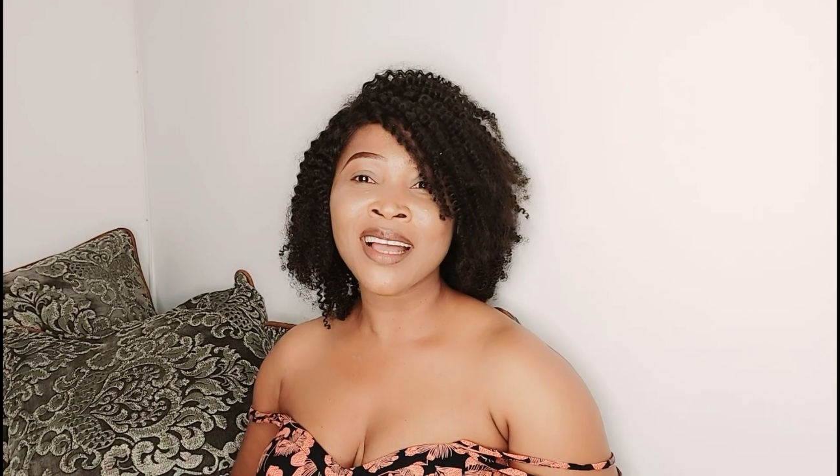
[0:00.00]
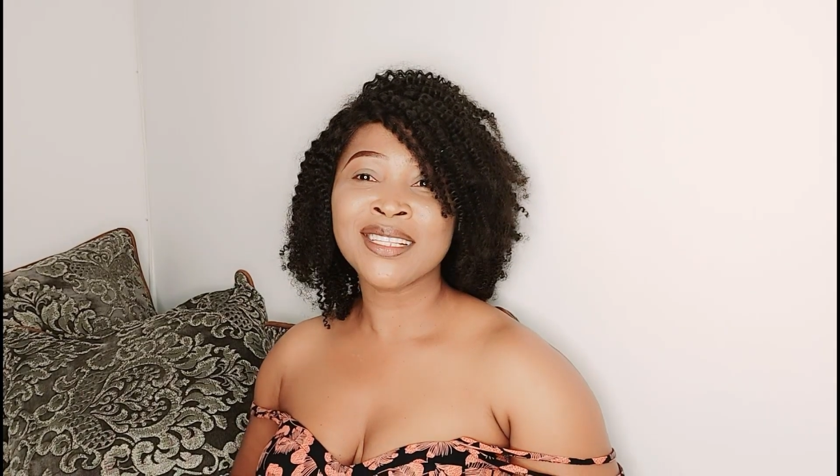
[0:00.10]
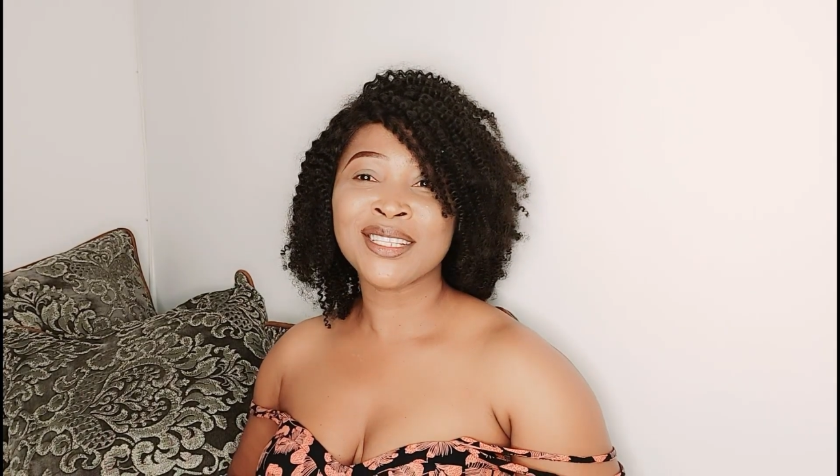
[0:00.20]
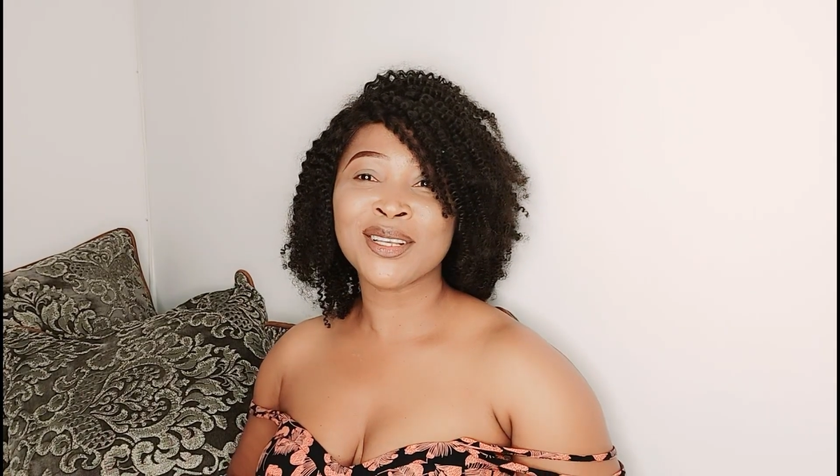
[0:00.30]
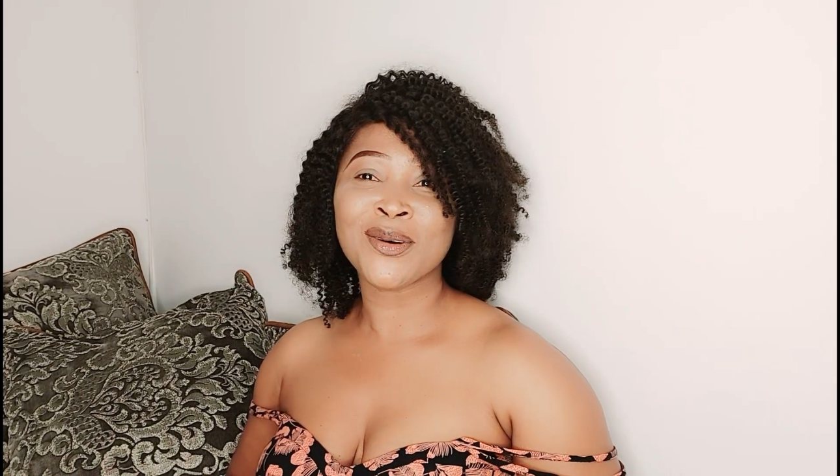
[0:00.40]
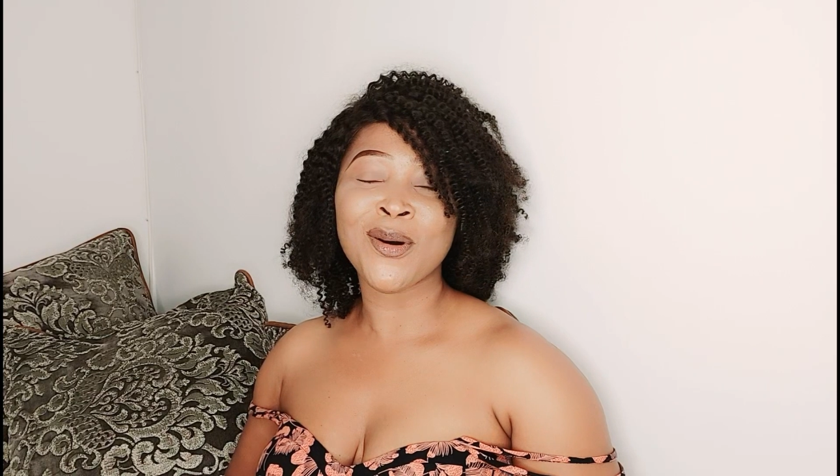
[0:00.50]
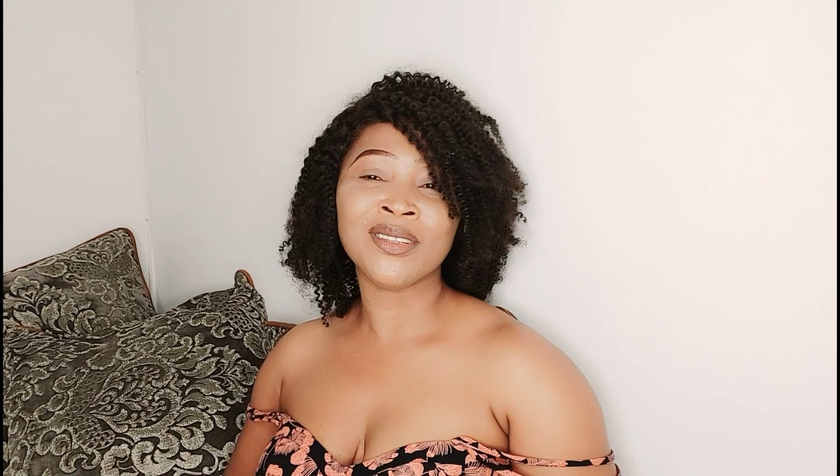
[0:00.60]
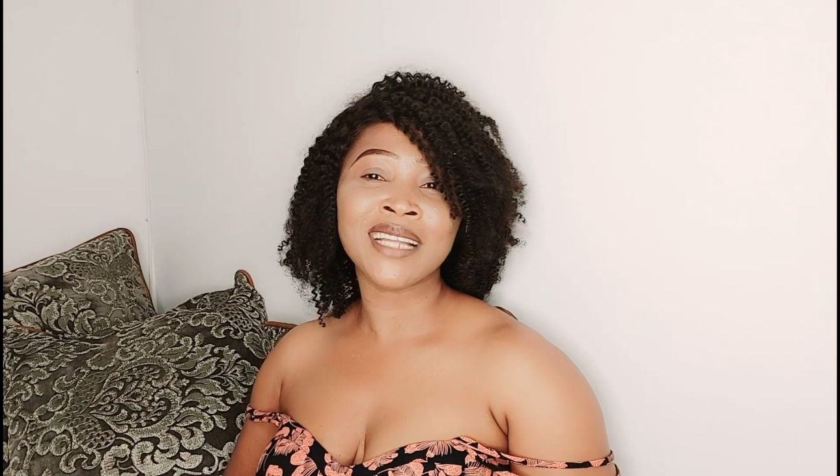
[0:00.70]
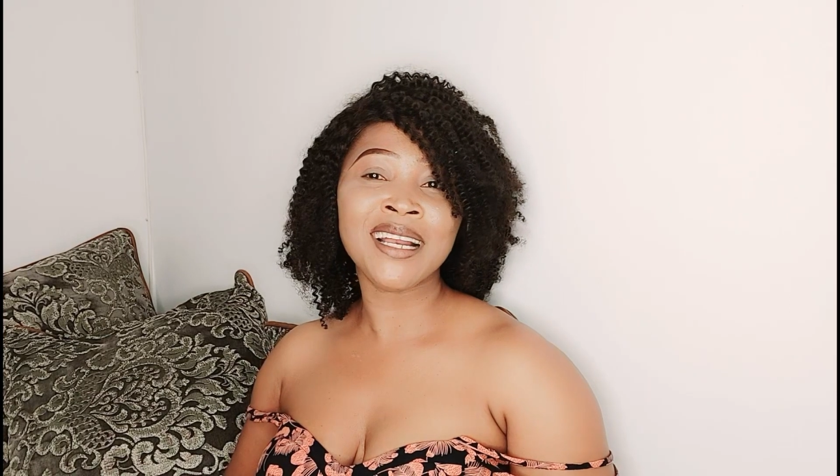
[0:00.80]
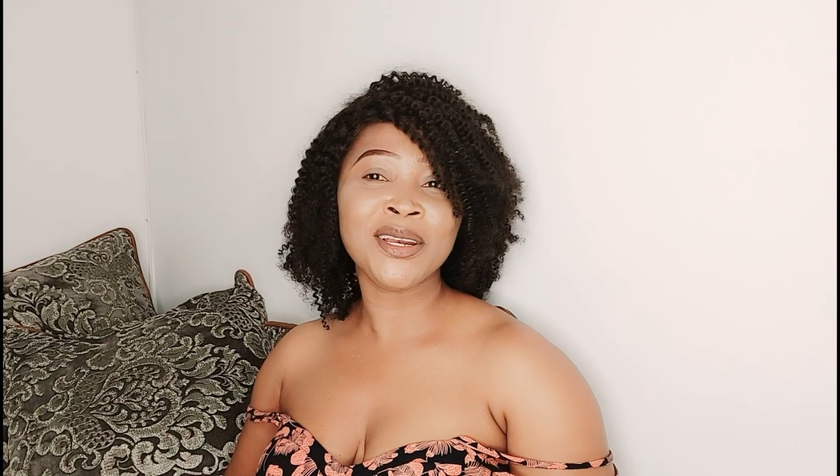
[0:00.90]
So
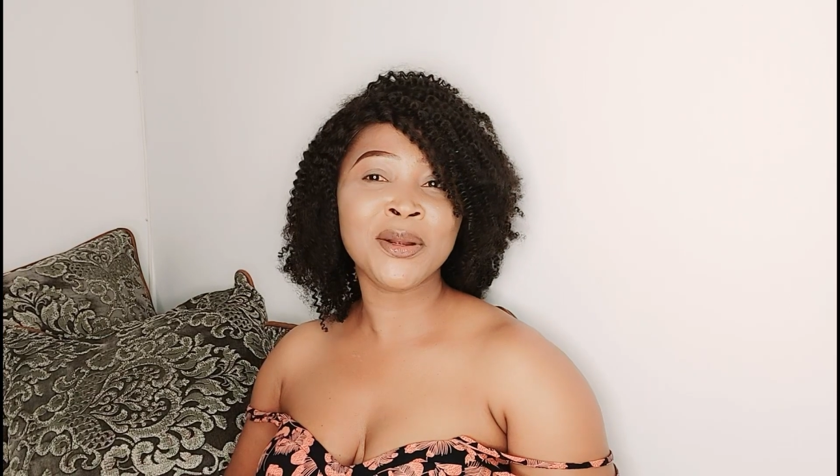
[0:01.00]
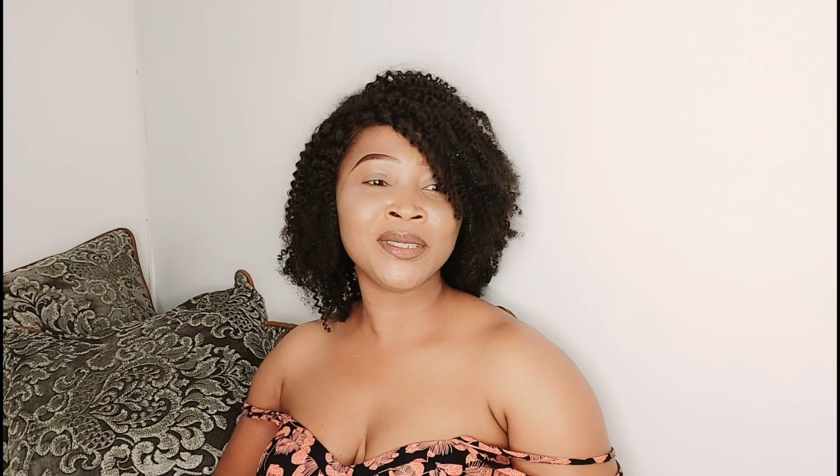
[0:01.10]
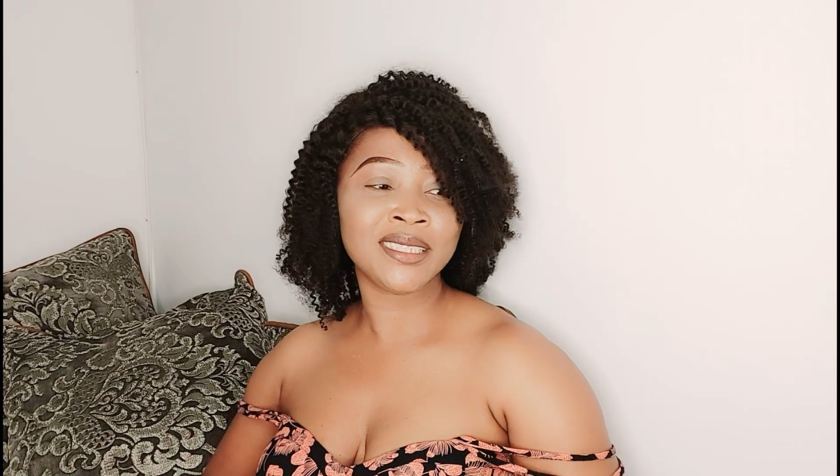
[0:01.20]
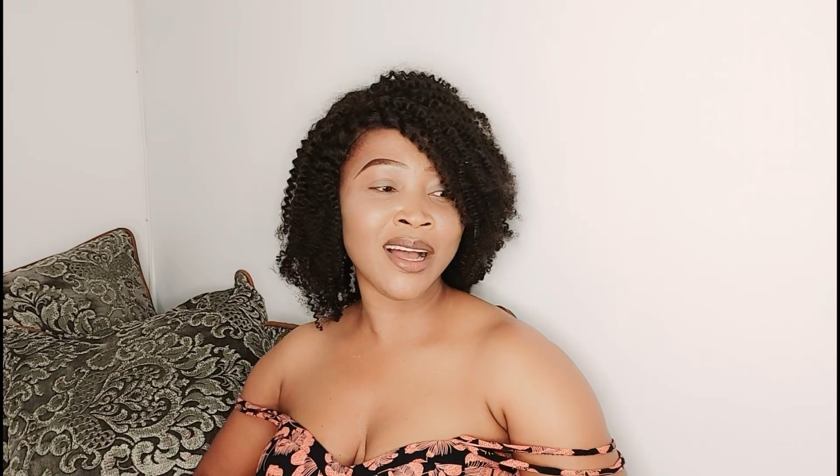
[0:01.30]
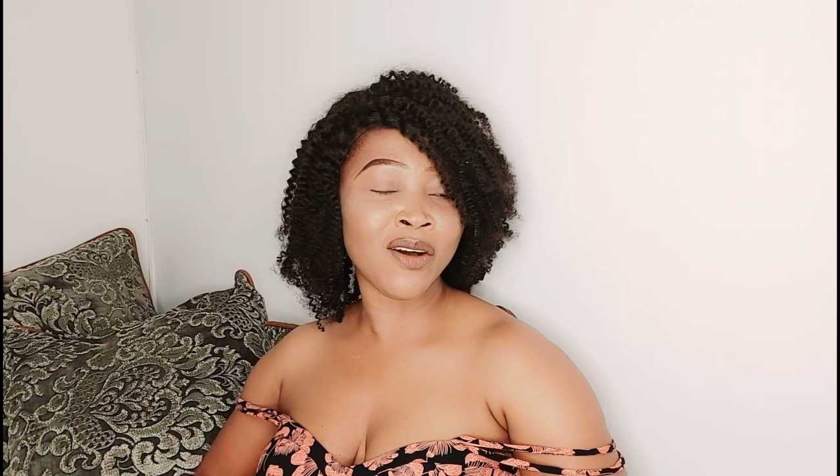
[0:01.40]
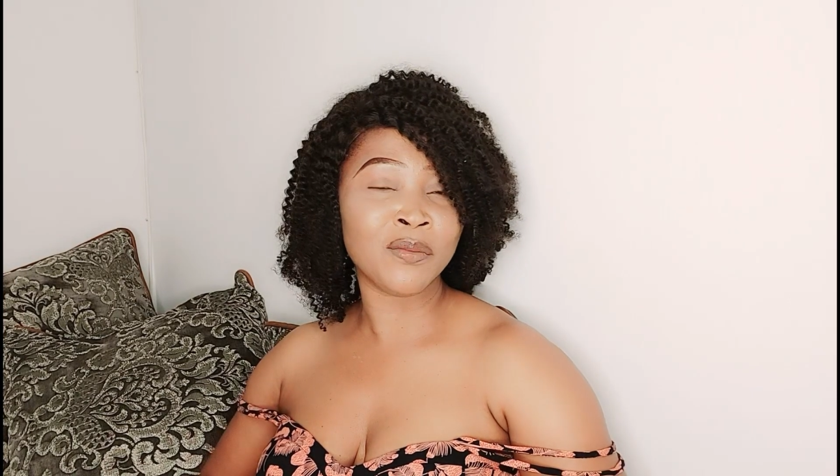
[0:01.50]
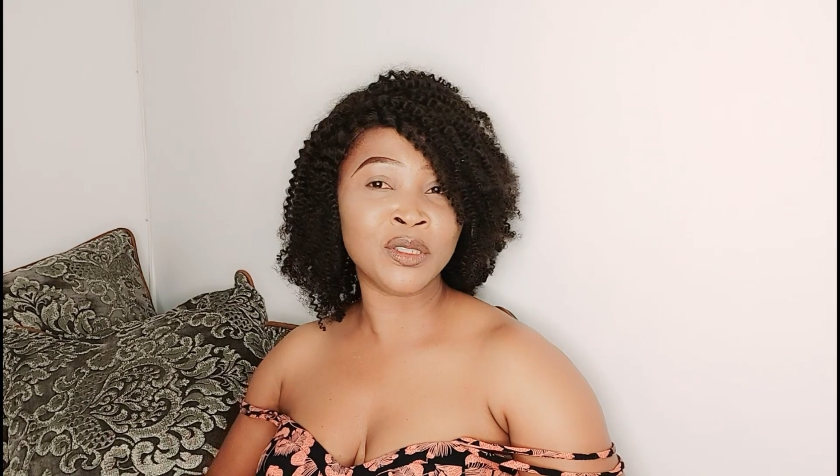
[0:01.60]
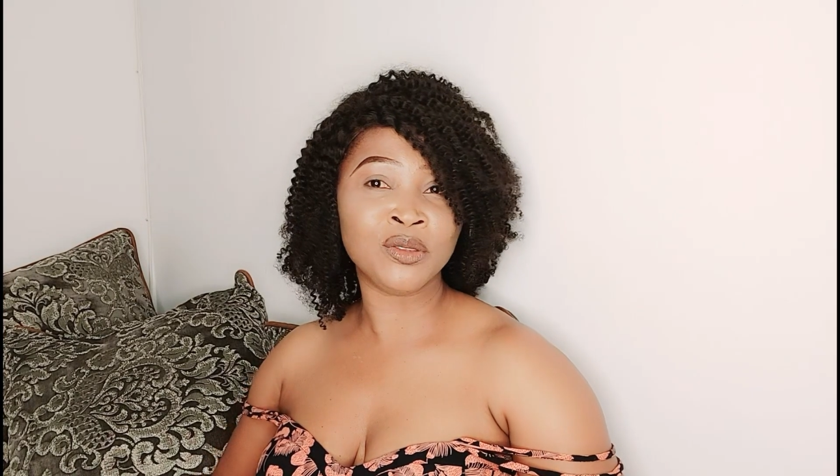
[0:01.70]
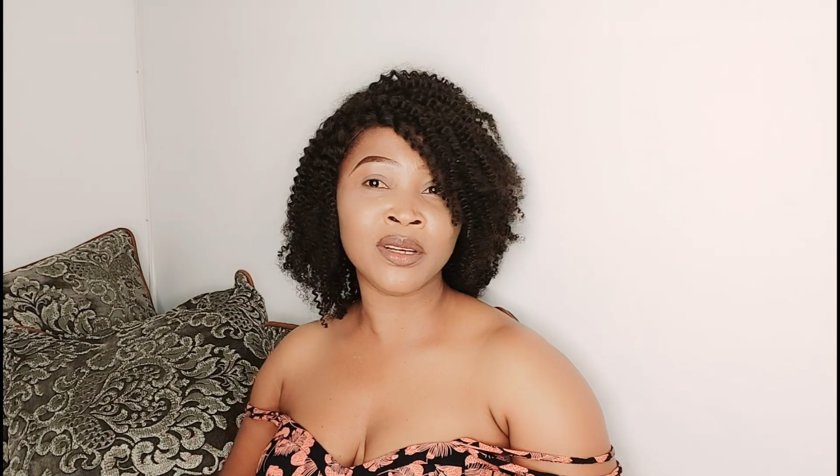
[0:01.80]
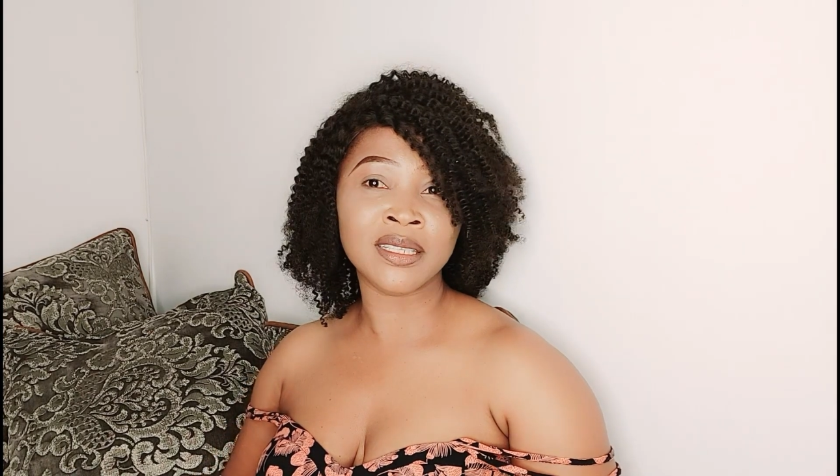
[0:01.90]
on that note, I'll be
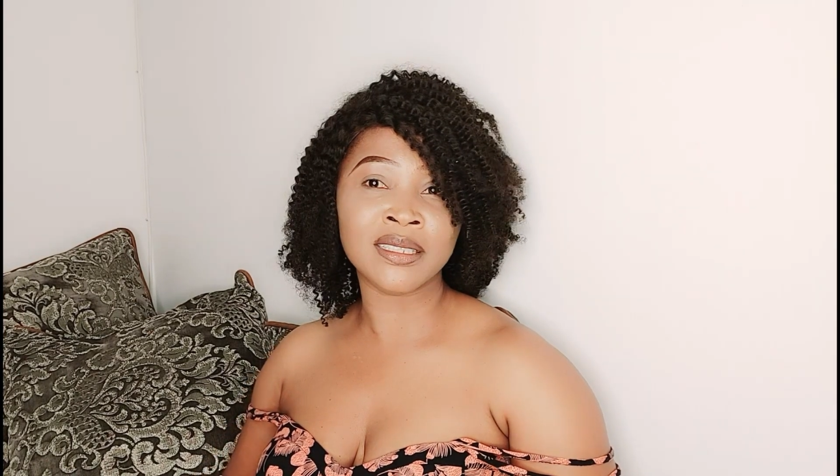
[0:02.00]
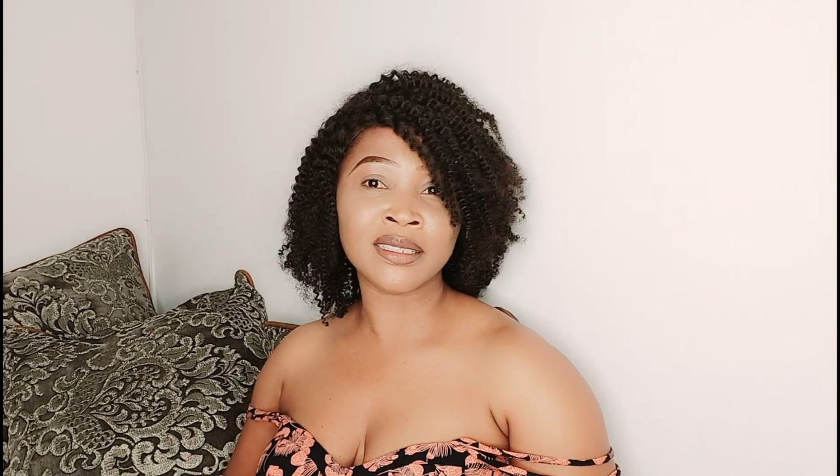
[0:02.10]
drawing